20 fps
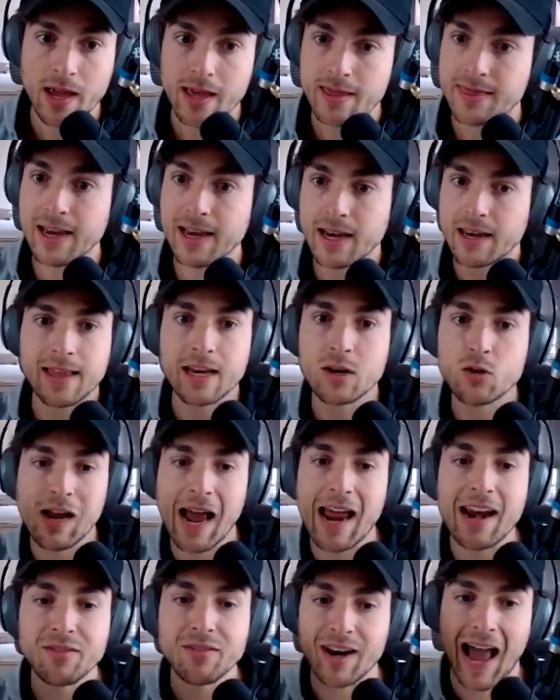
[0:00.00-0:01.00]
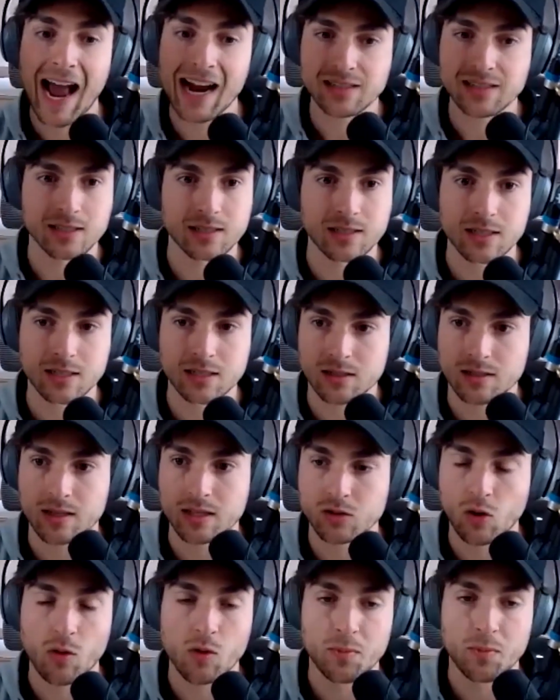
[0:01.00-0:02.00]
then you can't even access
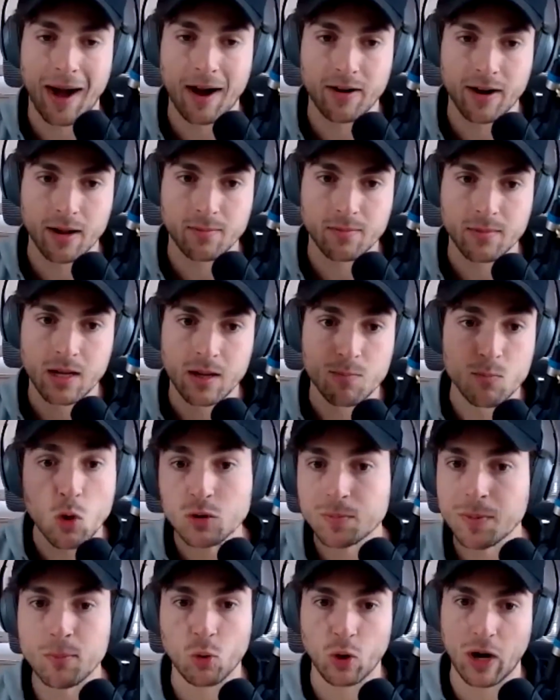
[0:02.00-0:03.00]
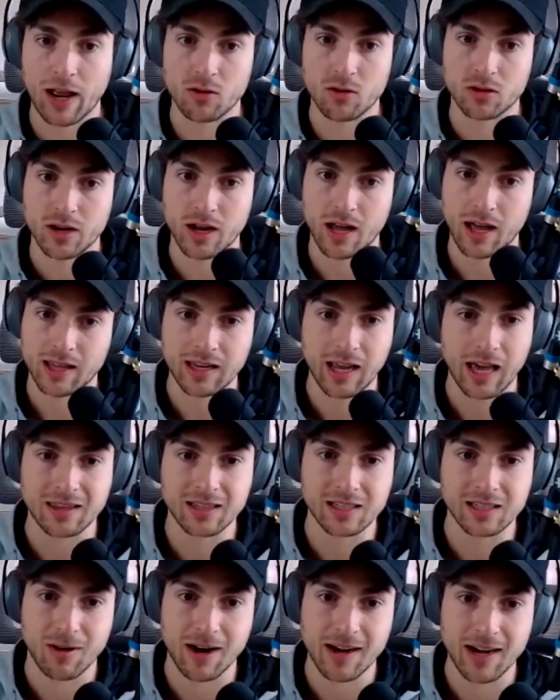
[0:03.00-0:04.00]
this other paradigm. Most people cannot, at
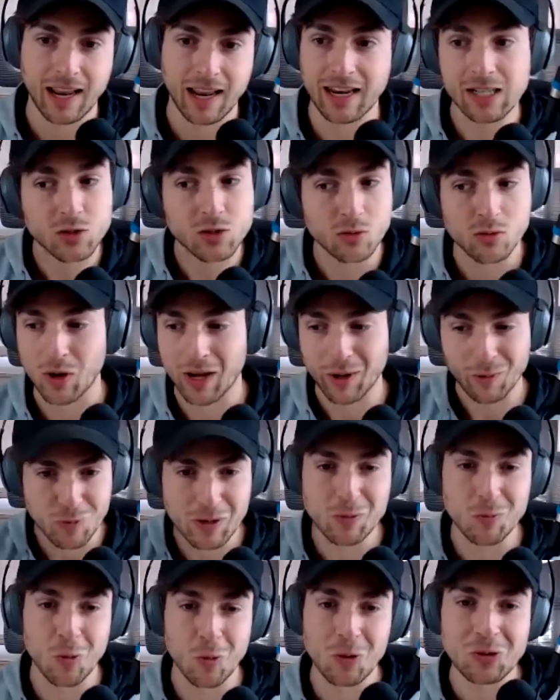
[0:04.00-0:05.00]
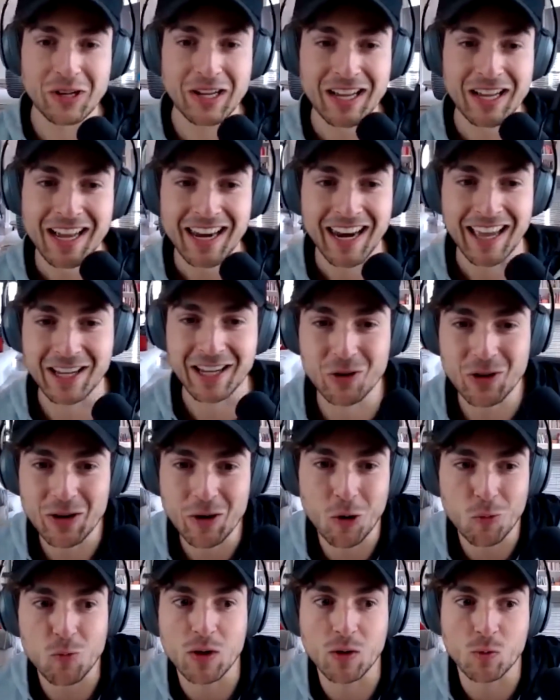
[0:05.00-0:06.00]
least, right? Unless you're like really woke, like you
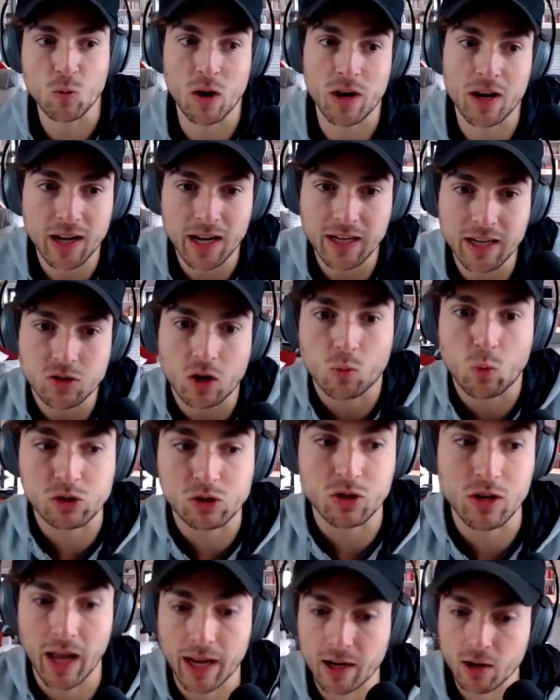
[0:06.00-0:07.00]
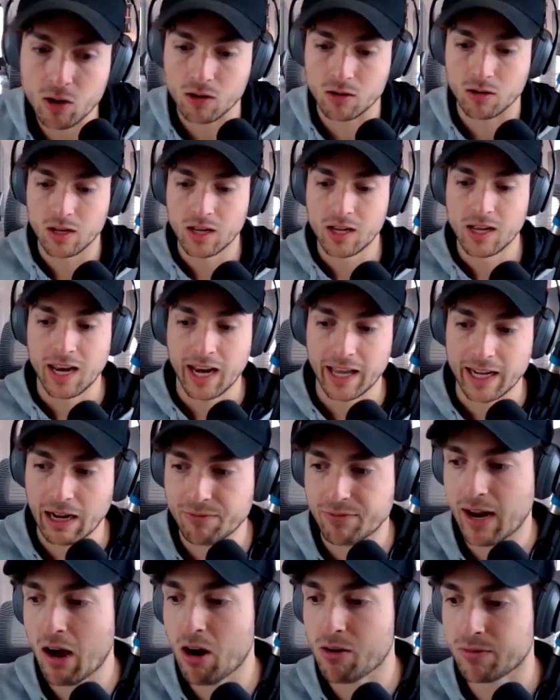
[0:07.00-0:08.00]
cannot really like start questioning like, oh, like I've
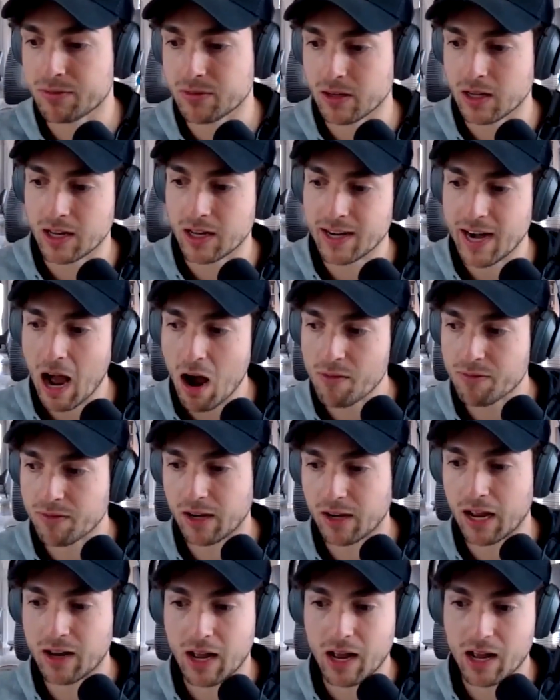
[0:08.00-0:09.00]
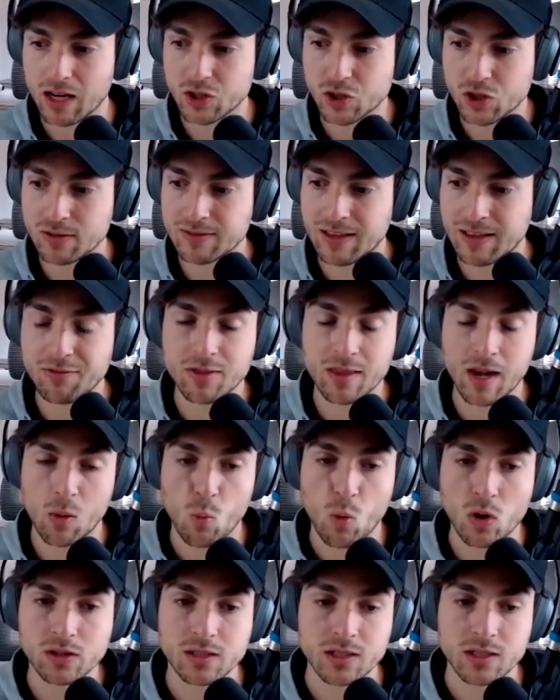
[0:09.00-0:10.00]
like achieved everything I
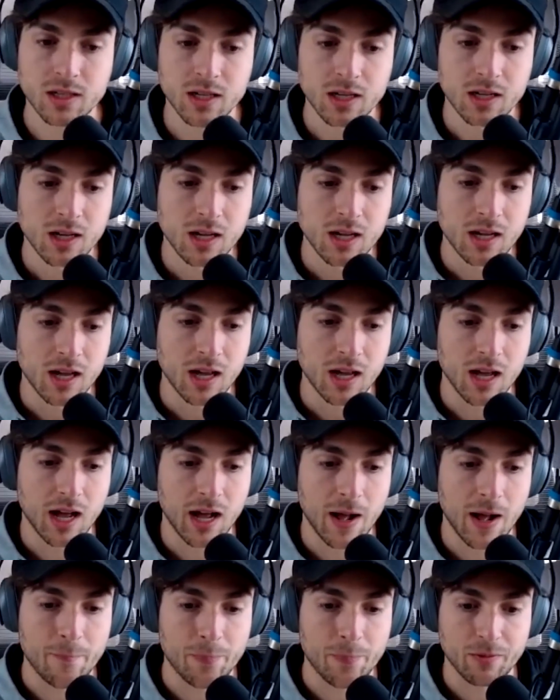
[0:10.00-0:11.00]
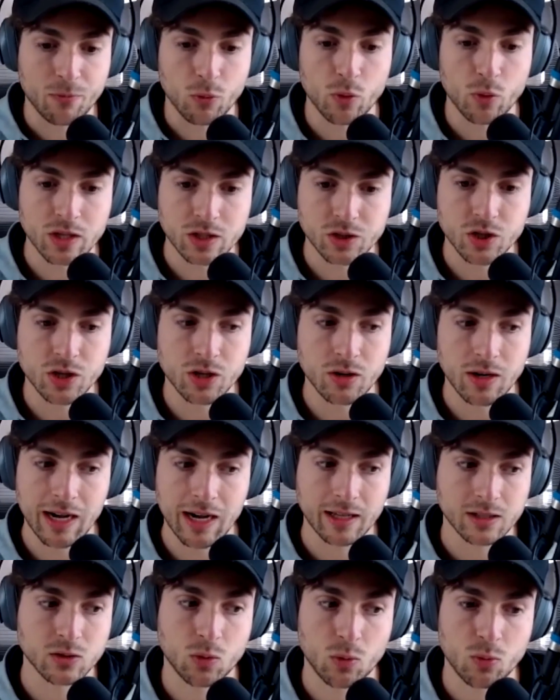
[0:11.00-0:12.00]
wanted for this year in
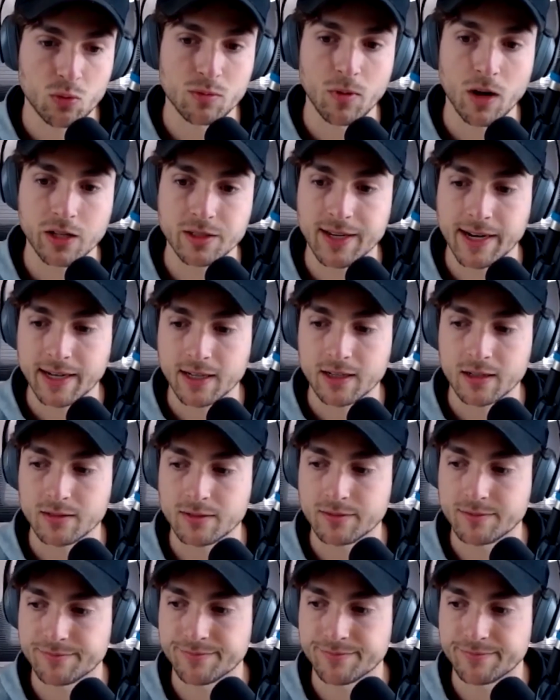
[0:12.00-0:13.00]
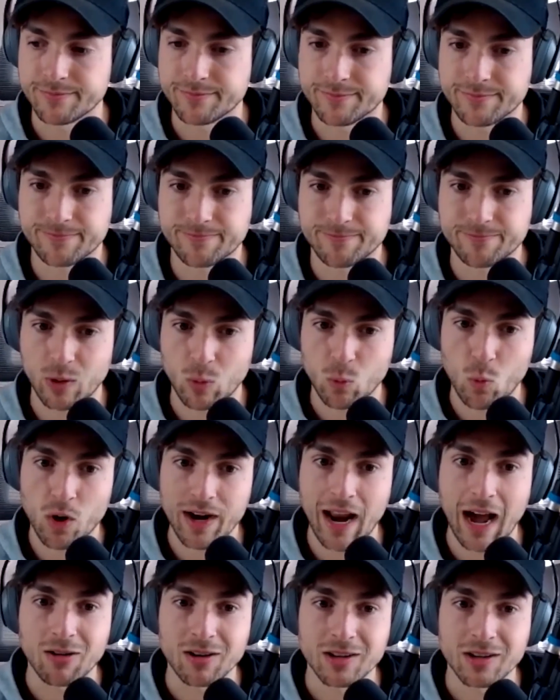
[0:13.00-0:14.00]
like 3 months, like what
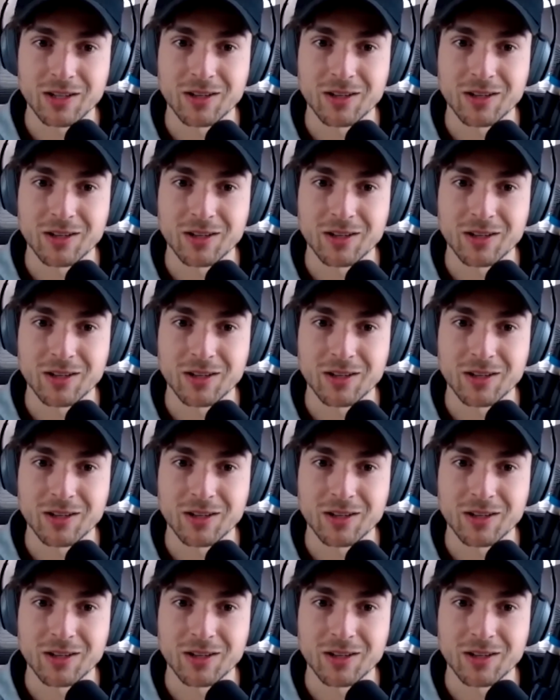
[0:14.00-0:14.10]
now,